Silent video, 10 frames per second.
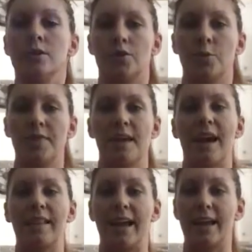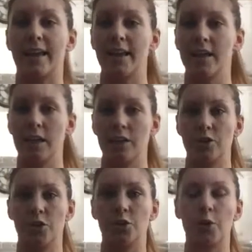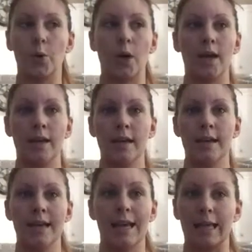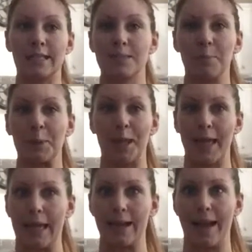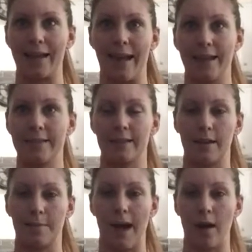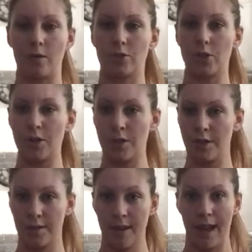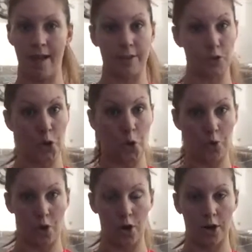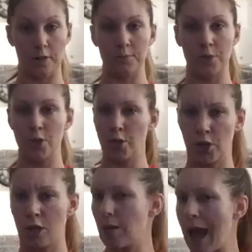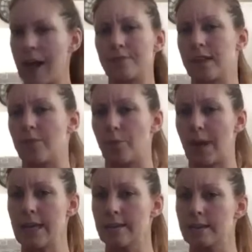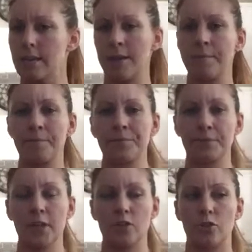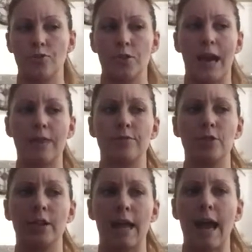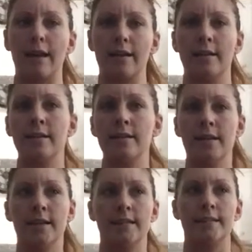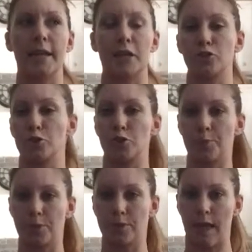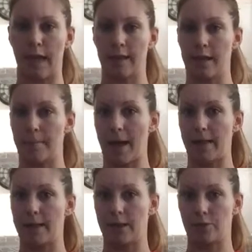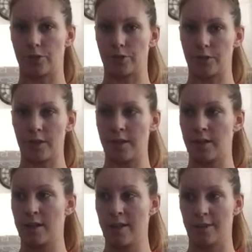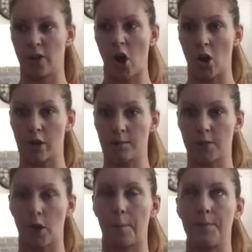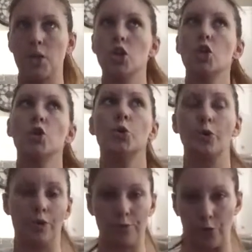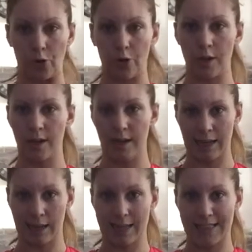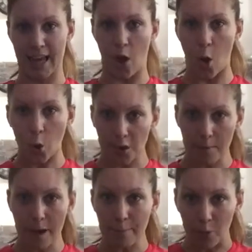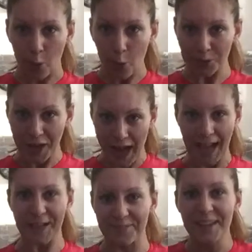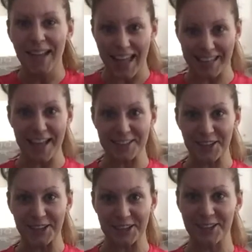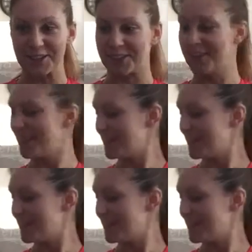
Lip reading: So one thing I like to explain, I guess, about having toned arms, you don't have to have weights. So if you kind of look at dancers per se, like ballet dancers, their arms are beautiful because they hold them up the whole time. And that's hard to do.